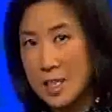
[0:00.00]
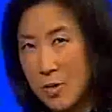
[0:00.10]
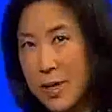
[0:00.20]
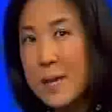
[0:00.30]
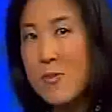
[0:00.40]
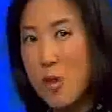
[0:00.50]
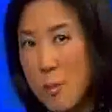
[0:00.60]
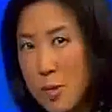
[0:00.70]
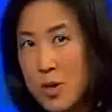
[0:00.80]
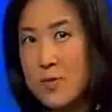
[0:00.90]
has already
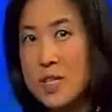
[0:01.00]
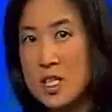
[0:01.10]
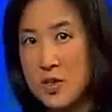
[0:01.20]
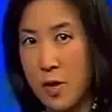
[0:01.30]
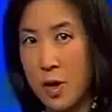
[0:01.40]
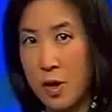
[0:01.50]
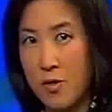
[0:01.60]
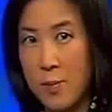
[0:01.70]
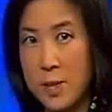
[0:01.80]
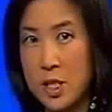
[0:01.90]
removed his
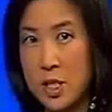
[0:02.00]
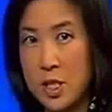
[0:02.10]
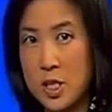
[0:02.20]
photo from its